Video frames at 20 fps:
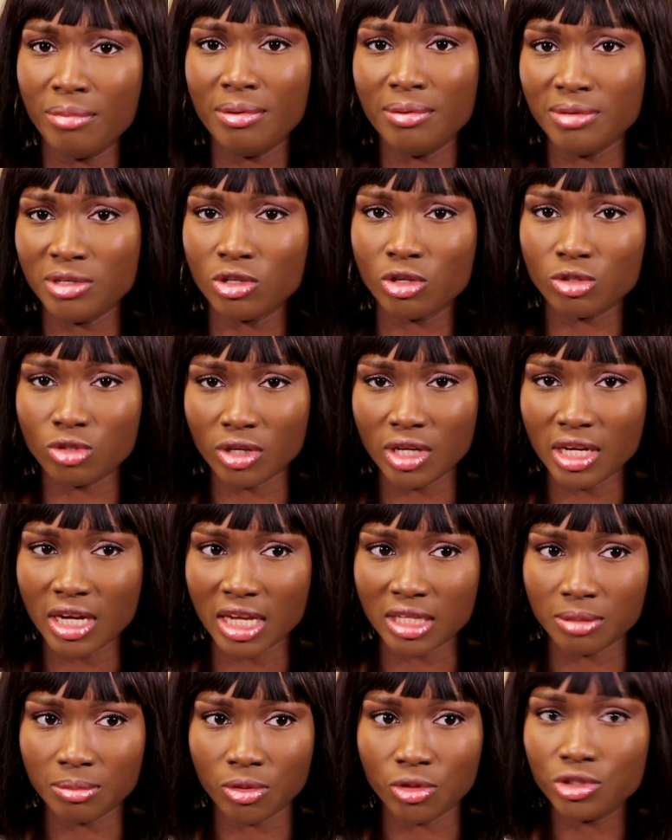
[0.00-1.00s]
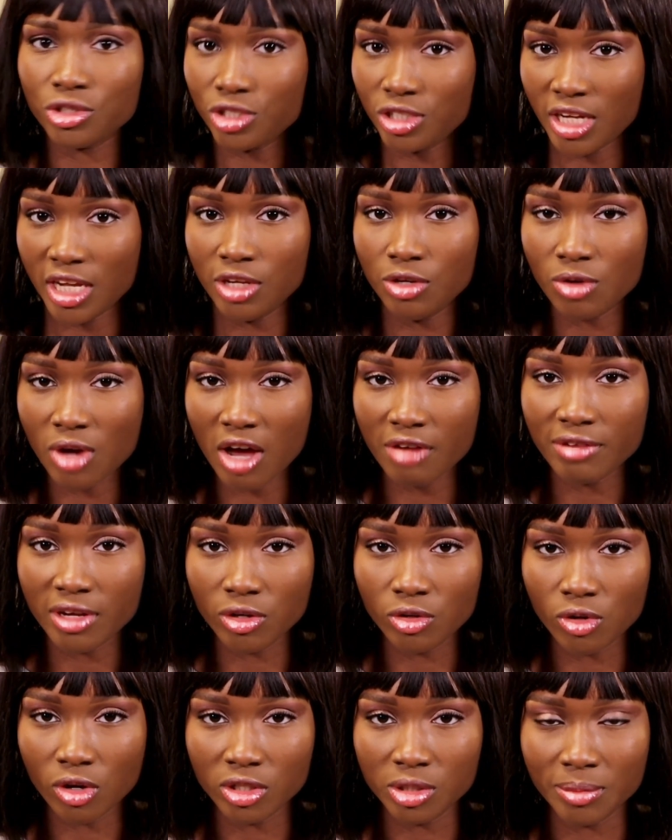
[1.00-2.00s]
your baby is not sucking as much, then you have
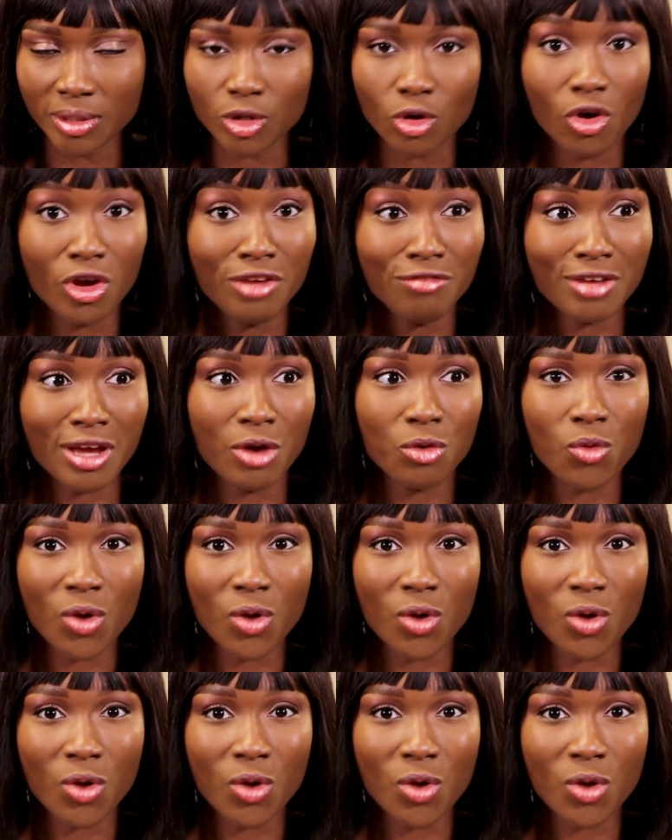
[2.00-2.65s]
engorgement. Or if you're a